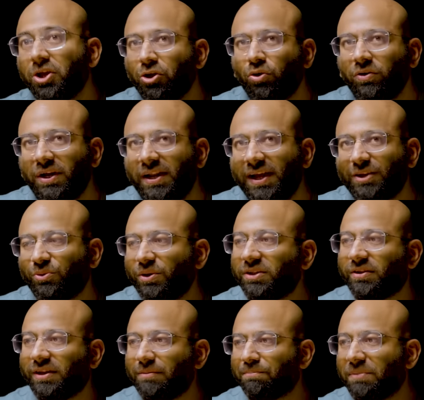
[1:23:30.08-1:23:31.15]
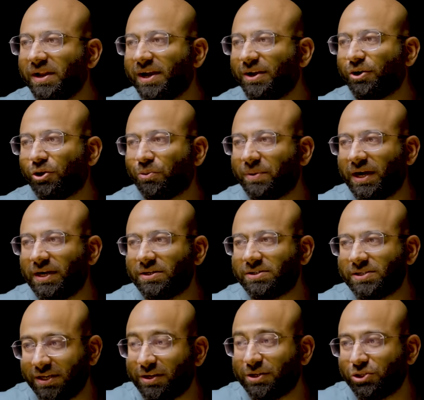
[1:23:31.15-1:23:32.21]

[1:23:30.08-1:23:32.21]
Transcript: You know, India has only $3 billion brands in